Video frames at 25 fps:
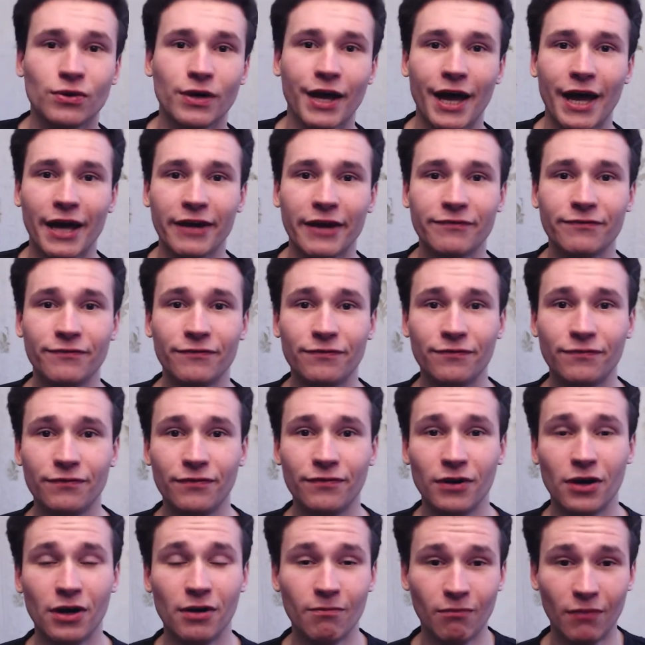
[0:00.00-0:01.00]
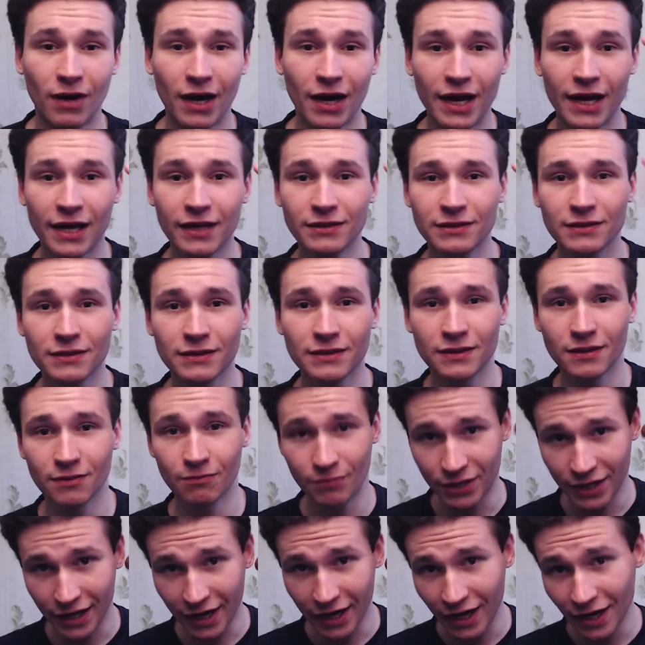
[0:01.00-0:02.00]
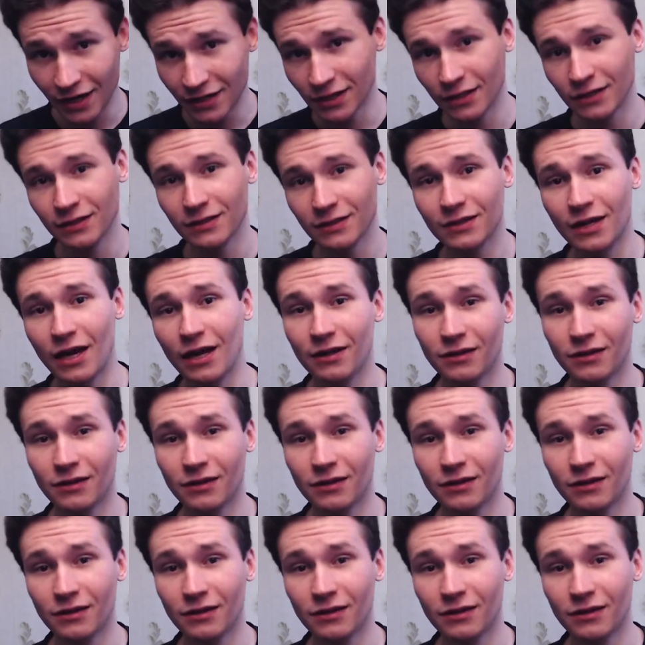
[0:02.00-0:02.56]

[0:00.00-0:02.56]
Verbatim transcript: have mind, brain, and